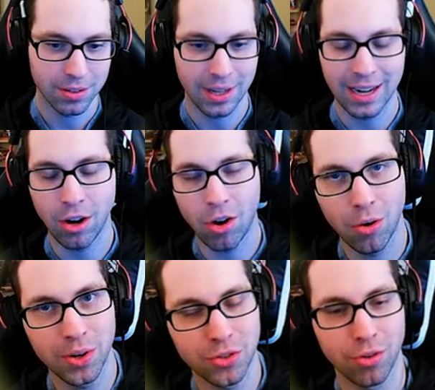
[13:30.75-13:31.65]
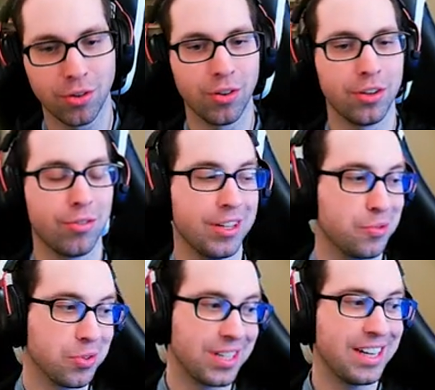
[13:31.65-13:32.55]
Good. I always struggle on the greens. All
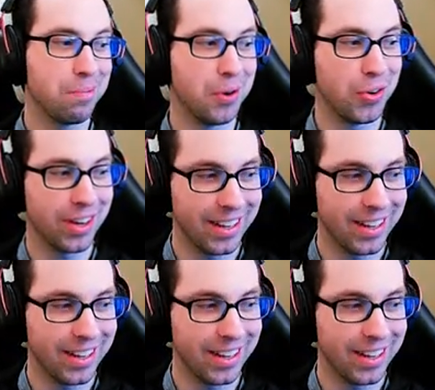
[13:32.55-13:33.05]
we'll right, take a bogey.